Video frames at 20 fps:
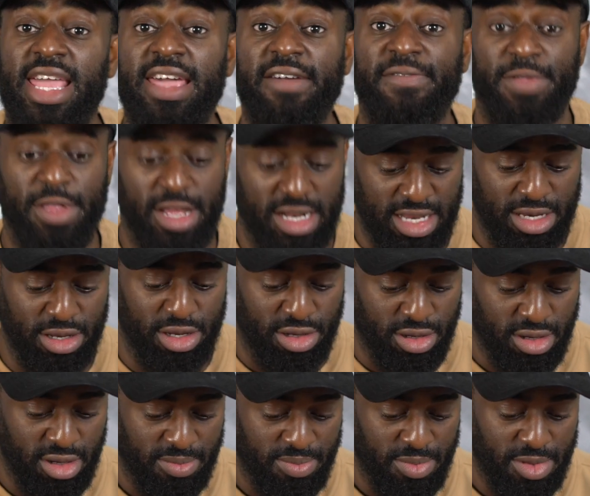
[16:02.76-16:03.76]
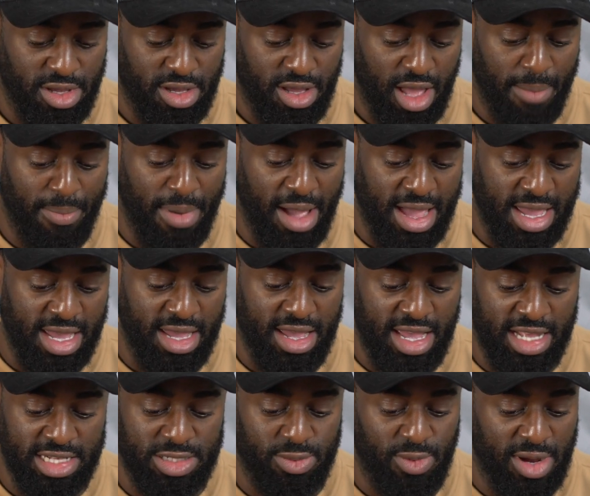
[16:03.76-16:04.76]
definitely knew about it,
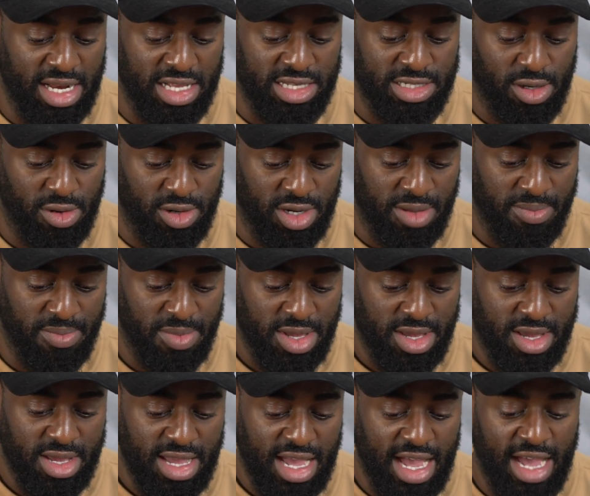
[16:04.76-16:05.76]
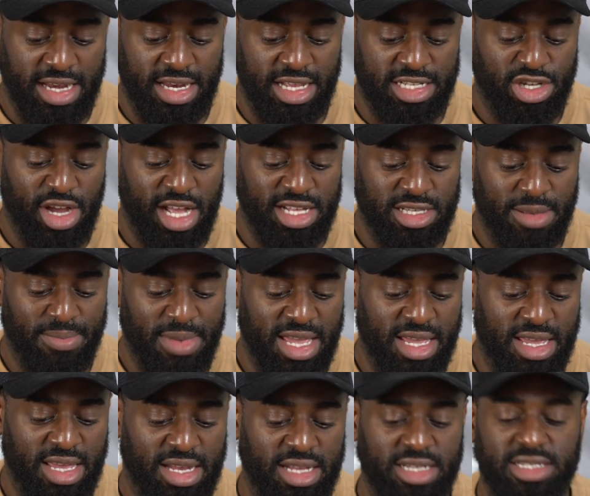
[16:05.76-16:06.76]
hence why they sold him. And they tried to
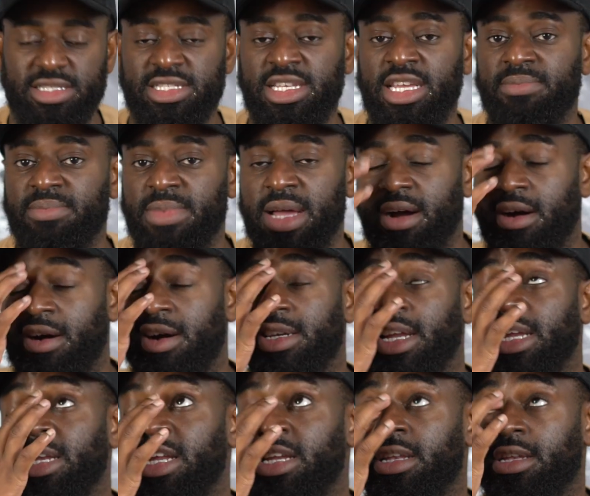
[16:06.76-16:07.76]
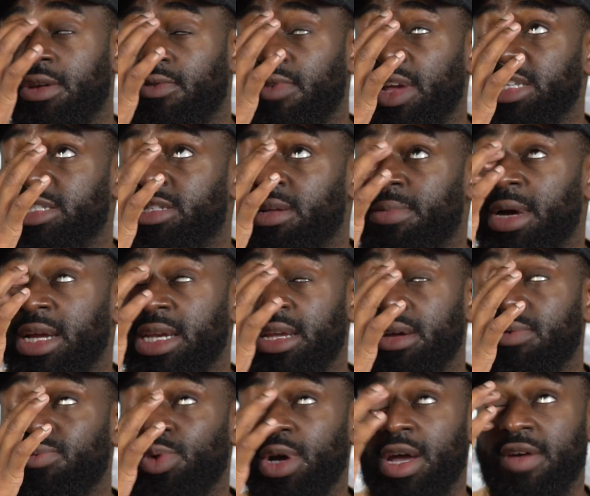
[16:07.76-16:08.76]
make it seem that, oh, they need to raise the money
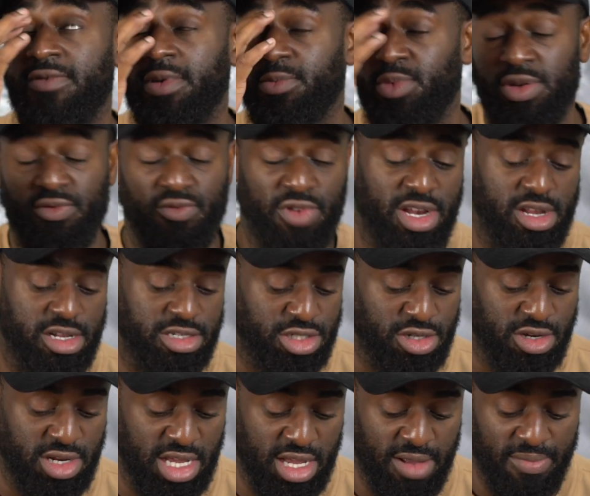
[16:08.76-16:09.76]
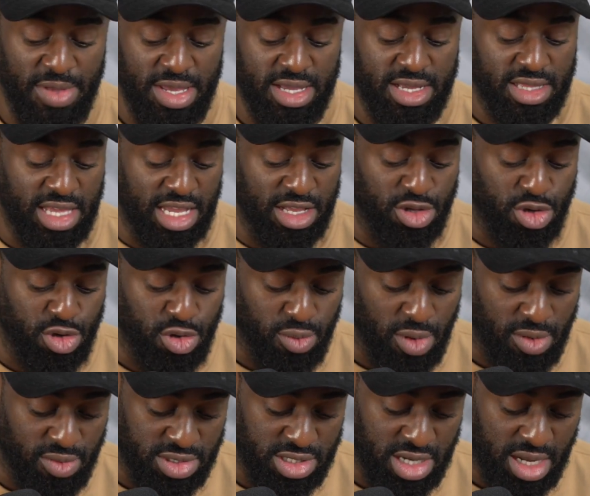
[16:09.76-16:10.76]
and whatever, when really and truly, they knew
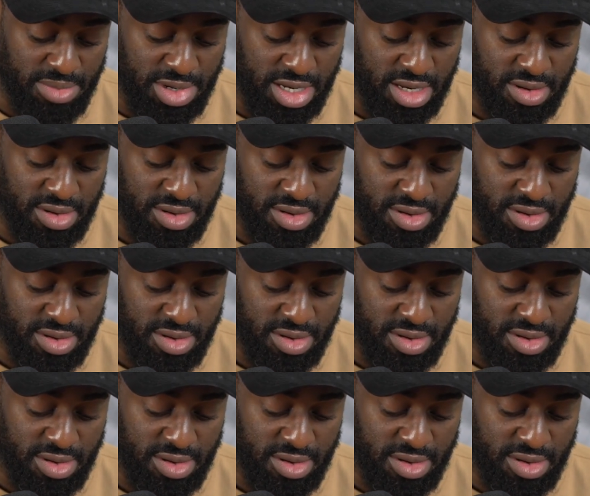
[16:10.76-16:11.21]
what was coming.